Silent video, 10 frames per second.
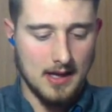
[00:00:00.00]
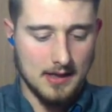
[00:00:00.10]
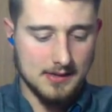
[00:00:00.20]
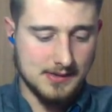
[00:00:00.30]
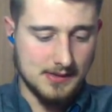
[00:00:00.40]

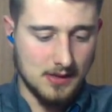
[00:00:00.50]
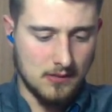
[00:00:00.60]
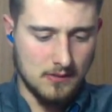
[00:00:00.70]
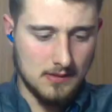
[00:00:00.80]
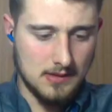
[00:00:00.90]

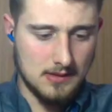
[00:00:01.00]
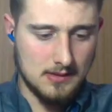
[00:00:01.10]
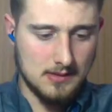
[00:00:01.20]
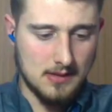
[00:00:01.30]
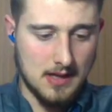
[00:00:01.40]
So
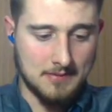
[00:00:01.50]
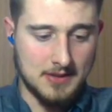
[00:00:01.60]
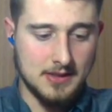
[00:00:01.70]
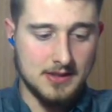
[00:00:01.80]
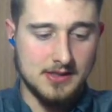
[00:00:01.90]
I'm just
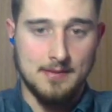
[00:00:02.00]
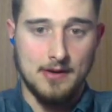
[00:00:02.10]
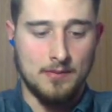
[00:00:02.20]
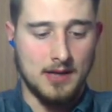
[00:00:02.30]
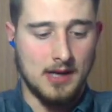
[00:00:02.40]
going to start by
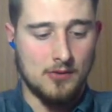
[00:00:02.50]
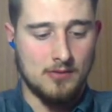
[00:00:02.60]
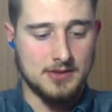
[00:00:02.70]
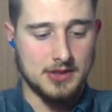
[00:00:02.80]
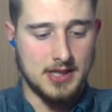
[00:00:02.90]
opening up a whole
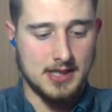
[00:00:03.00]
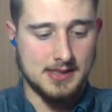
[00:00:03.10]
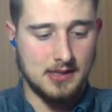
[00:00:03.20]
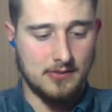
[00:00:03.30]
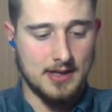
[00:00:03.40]
bunch of chests
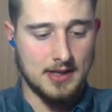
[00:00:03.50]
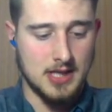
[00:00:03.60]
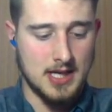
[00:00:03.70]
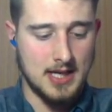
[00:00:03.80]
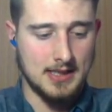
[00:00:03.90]
here. We got a
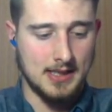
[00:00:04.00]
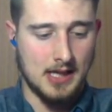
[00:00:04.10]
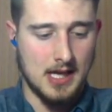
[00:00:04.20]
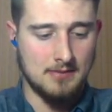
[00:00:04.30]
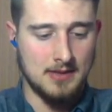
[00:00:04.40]
Giant and
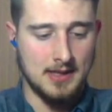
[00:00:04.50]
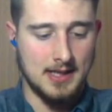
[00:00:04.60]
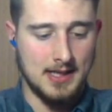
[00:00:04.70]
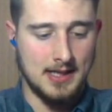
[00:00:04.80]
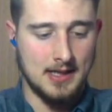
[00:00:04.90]
Goblin
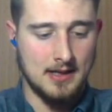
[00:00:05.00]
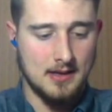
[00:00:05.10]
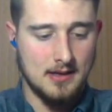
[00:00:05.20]
Gang.